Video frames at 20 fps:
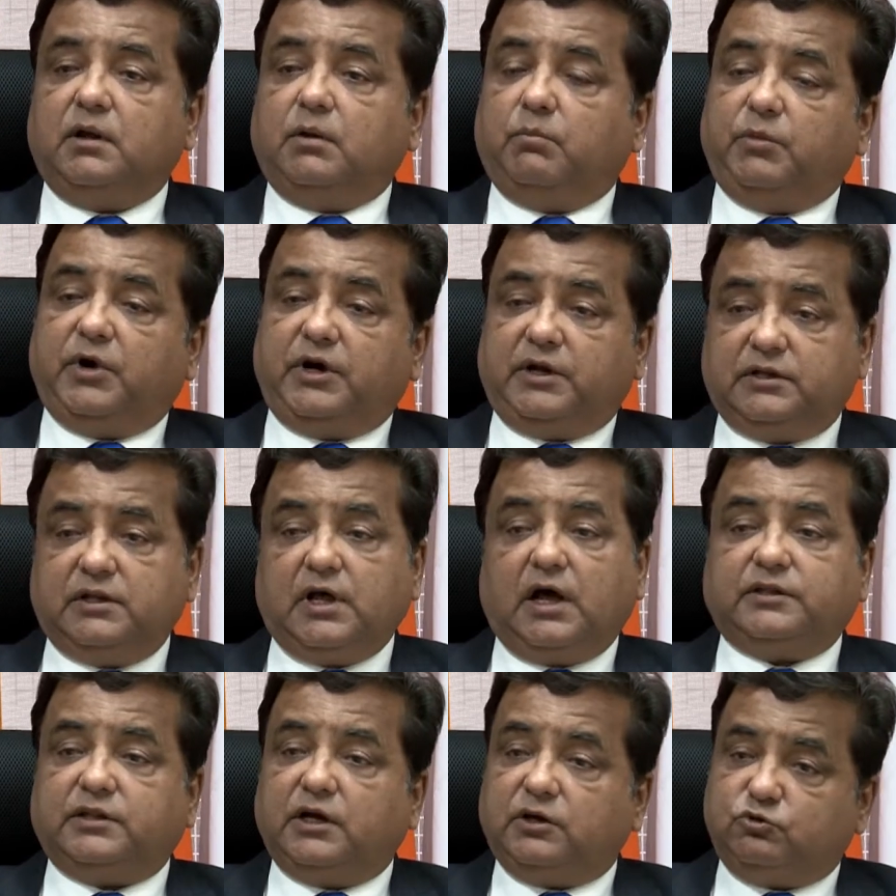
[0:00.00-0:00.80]
But in the
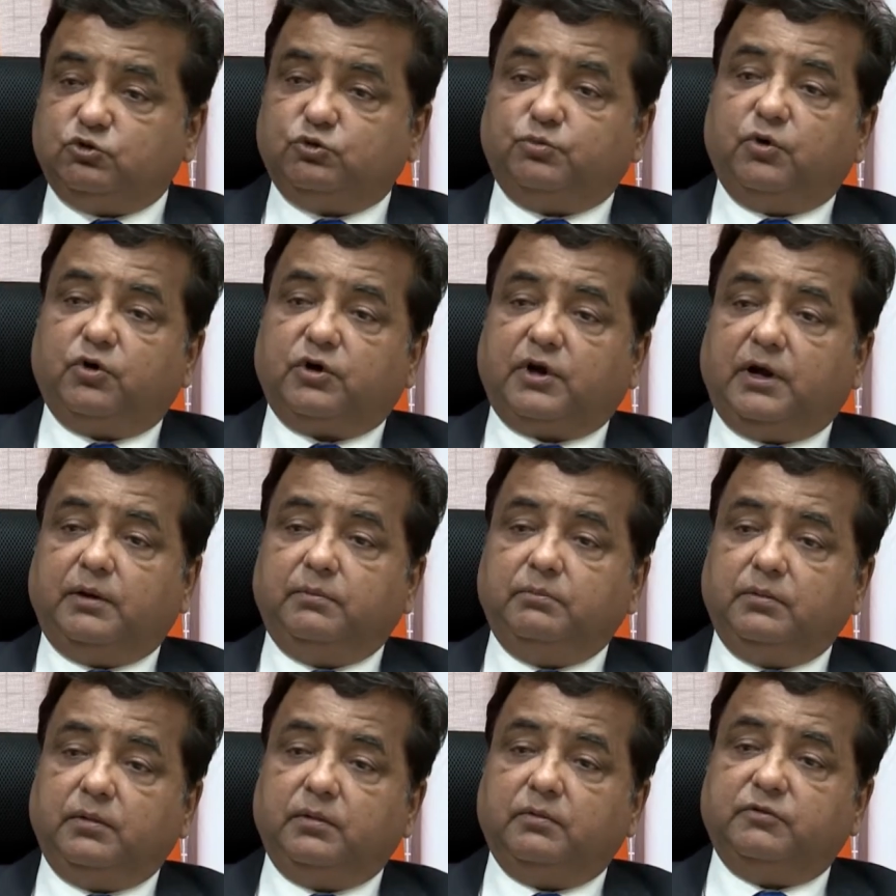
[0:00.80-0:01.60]
other 2
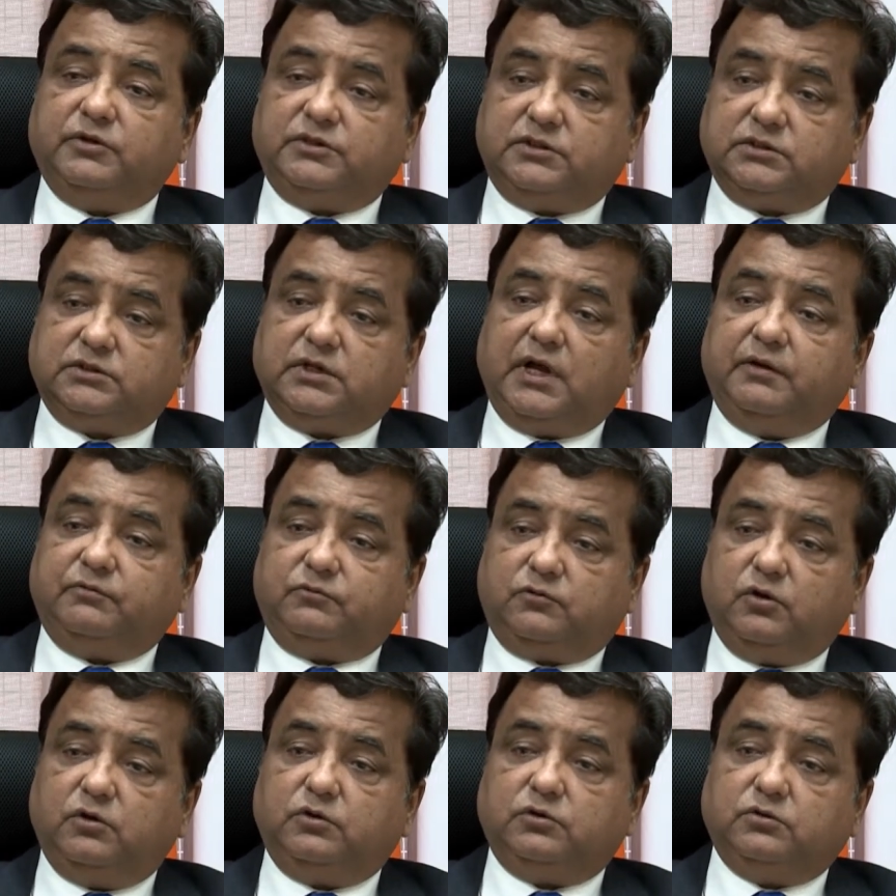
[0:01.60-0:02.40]
program, which is I have
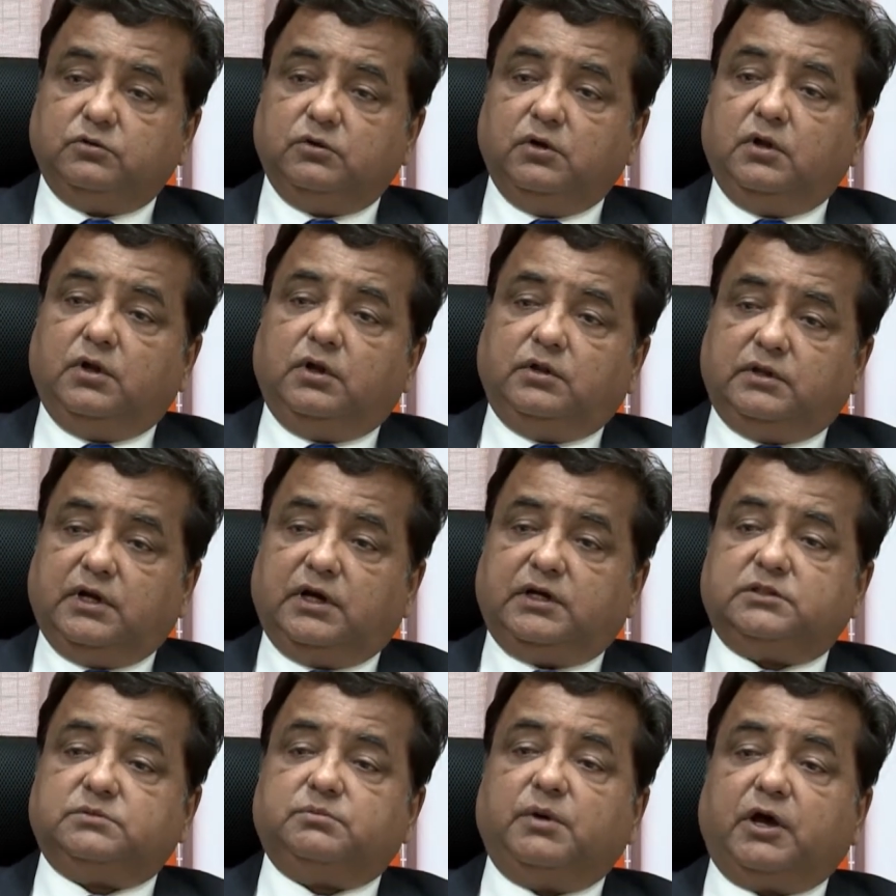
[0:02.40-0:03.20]
told you, that
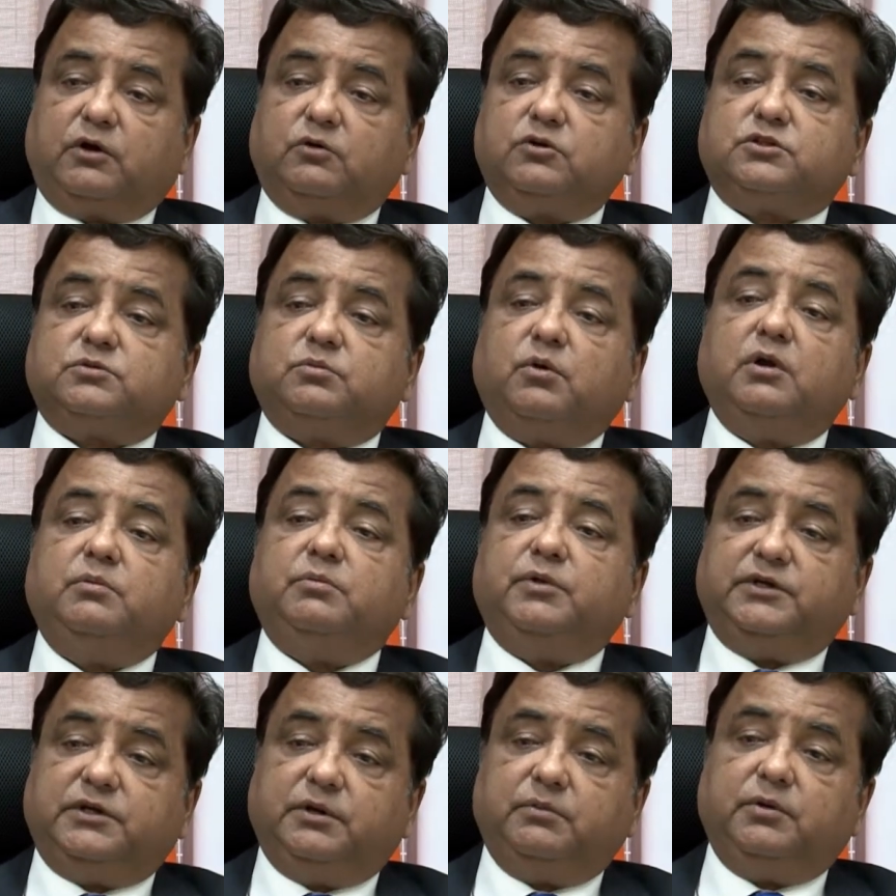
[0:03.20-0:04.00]
is micro, small,
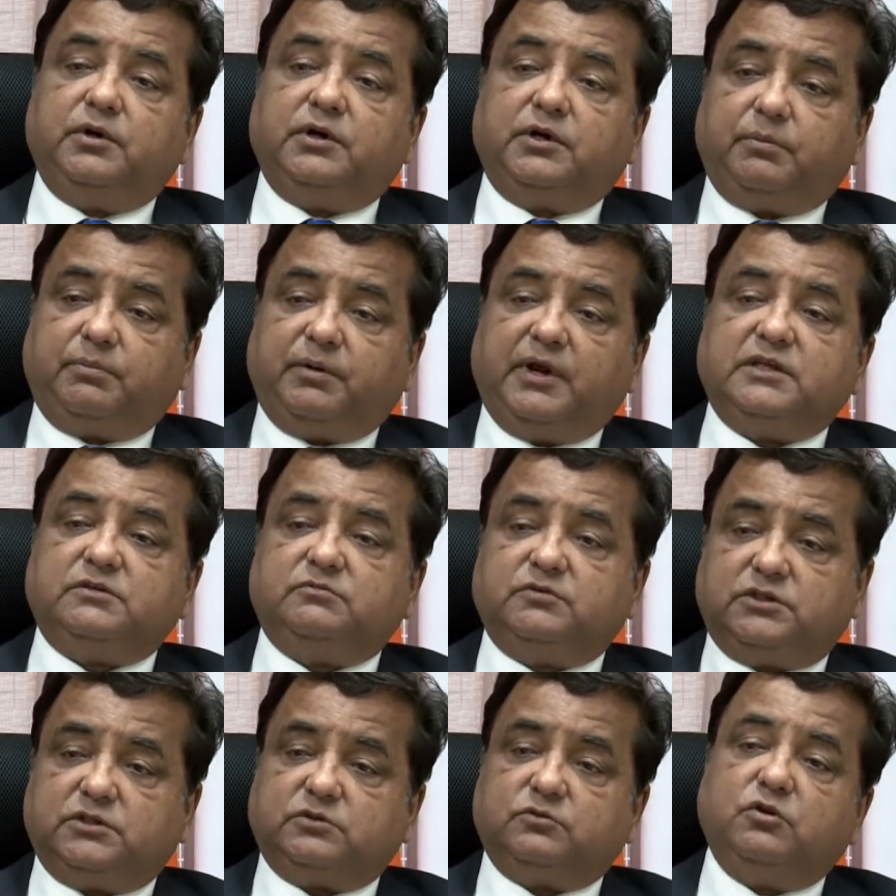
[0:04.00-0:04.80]
medium enterprise,
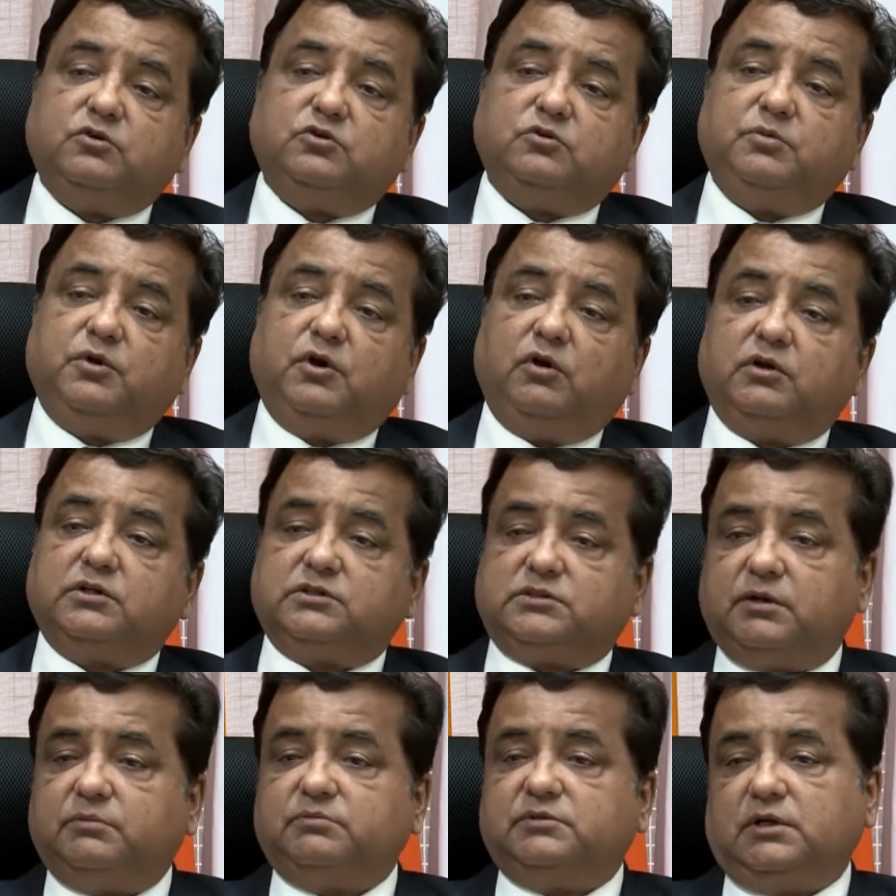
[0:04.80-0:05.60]
which is going to be
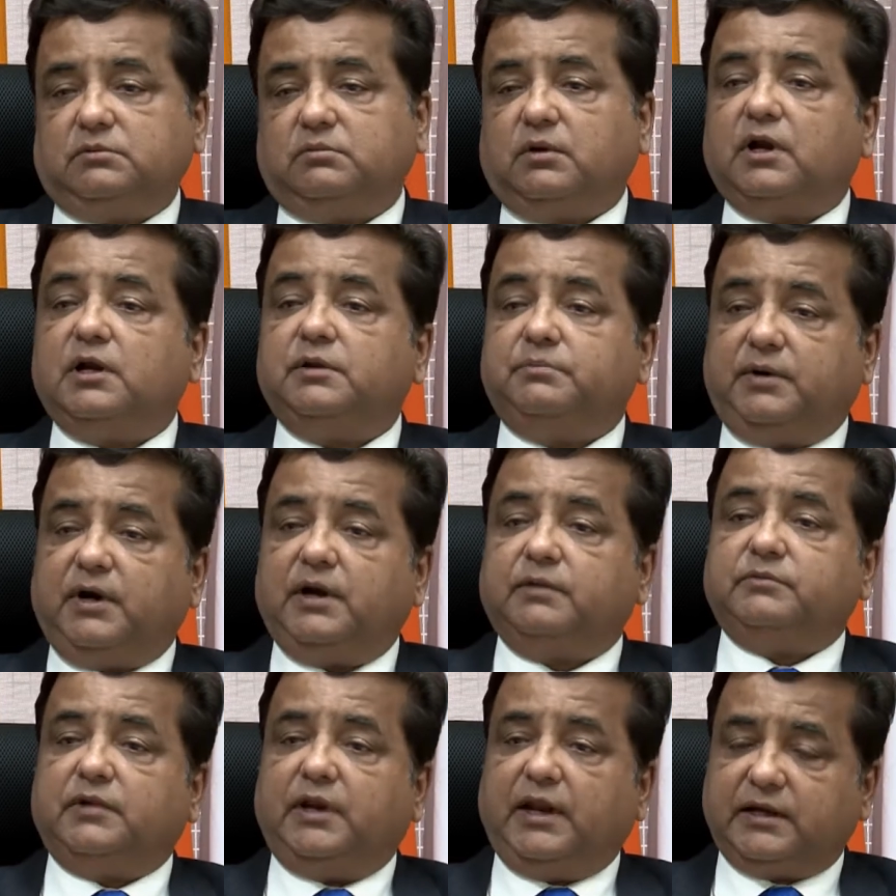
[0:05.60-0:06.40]
launched sometime early part
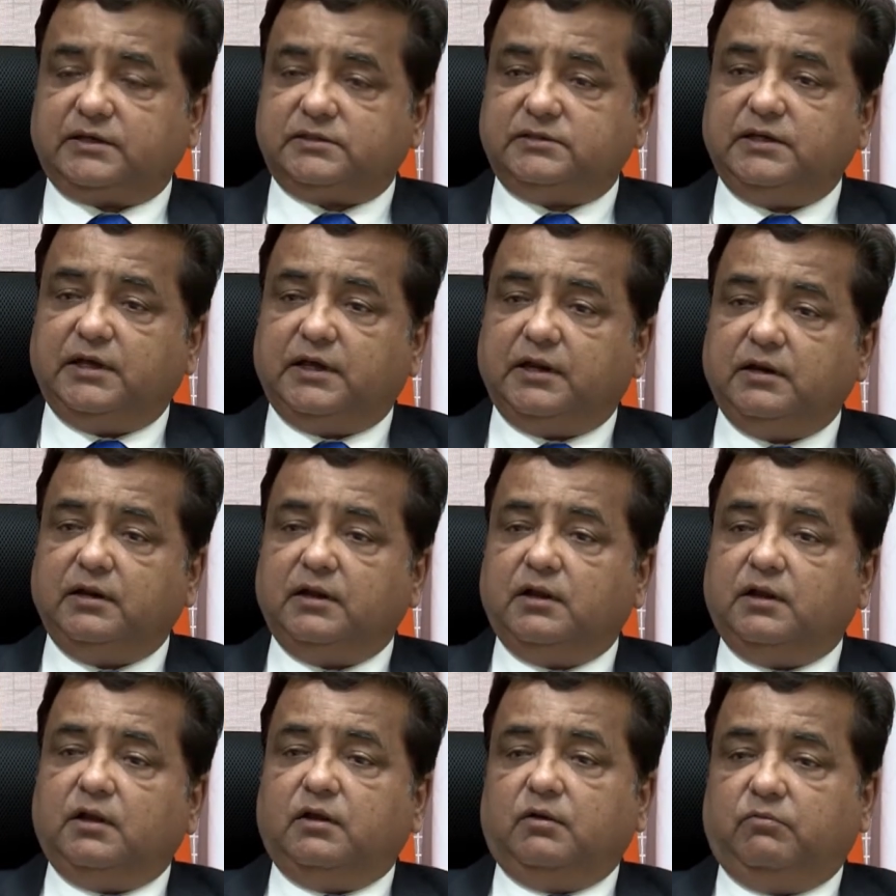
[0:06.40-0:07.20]
of the next year,
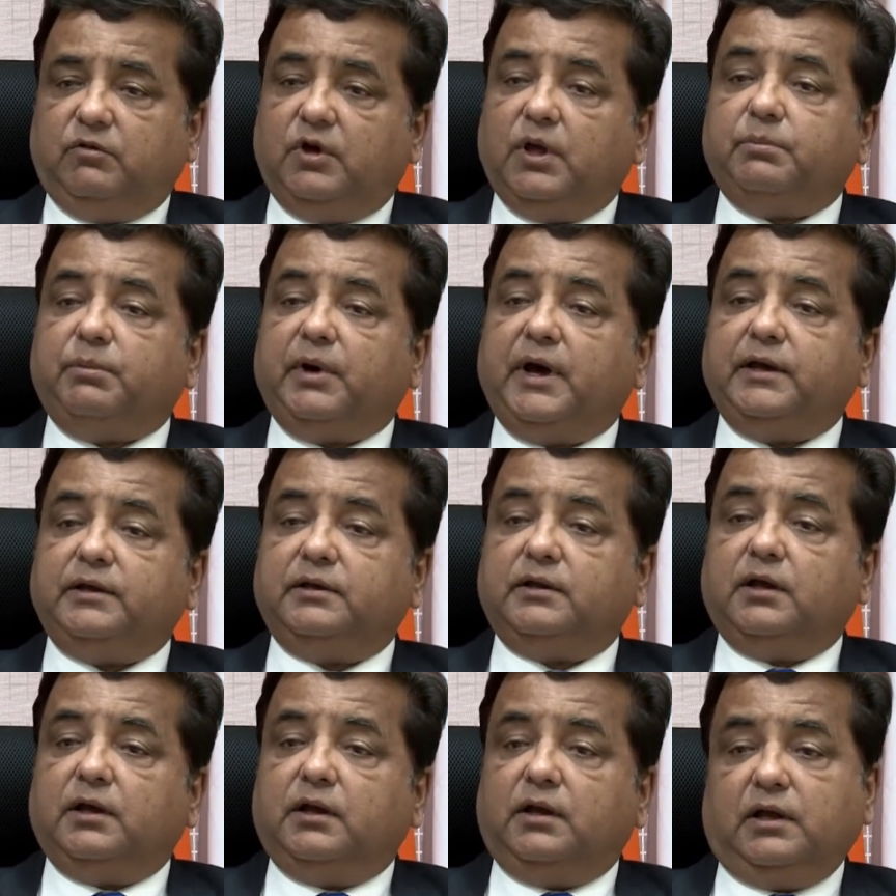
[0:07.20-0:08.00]
whereby
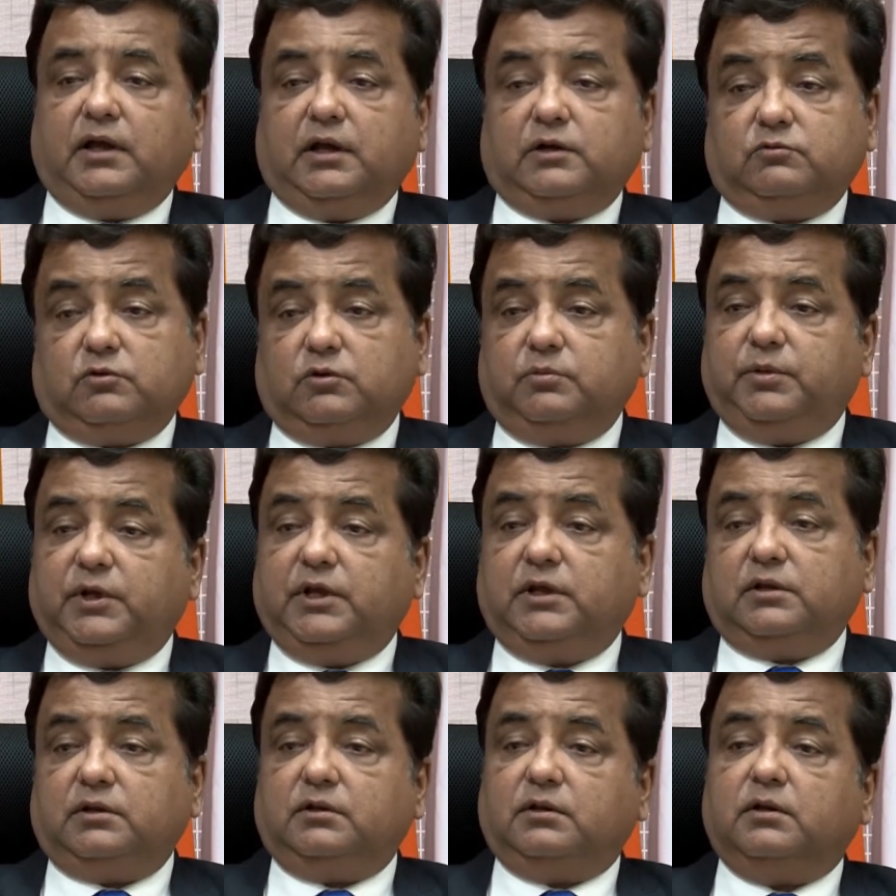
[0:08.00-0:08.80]
it would
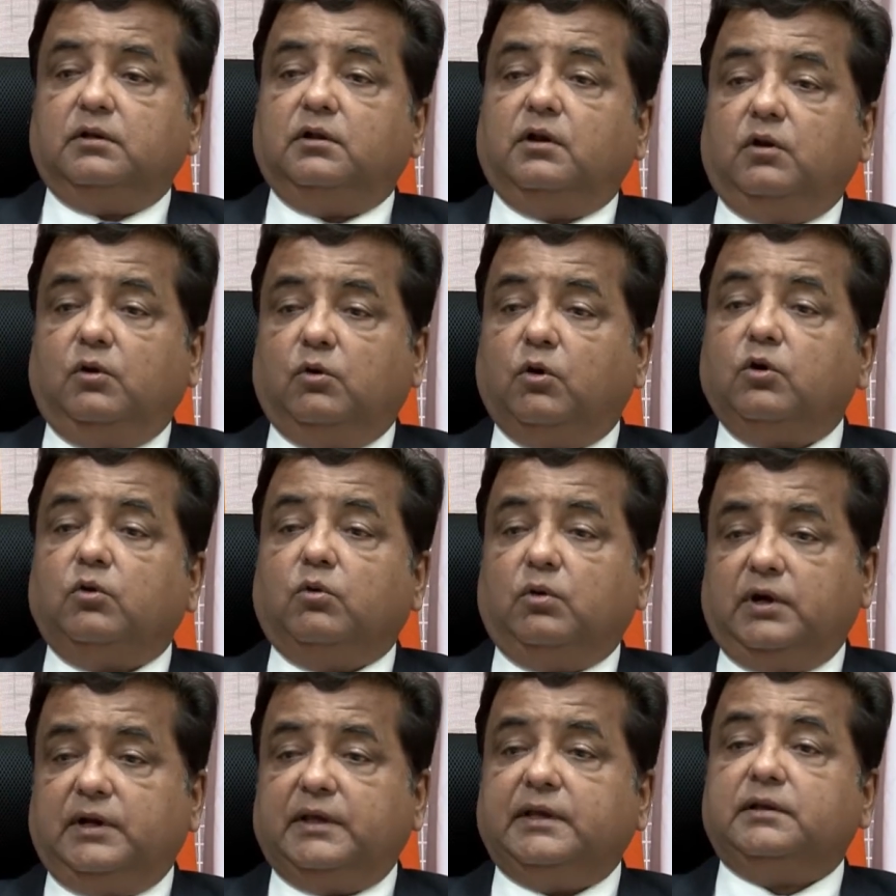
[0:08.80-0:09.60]
be loan
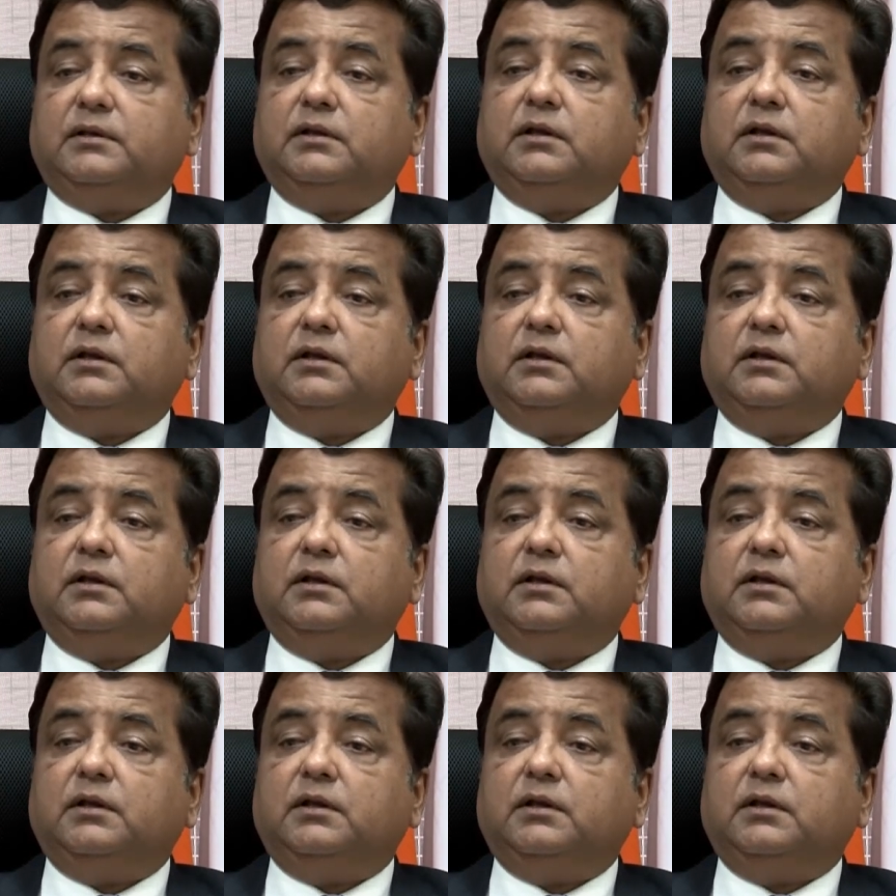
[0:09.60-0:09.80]
only.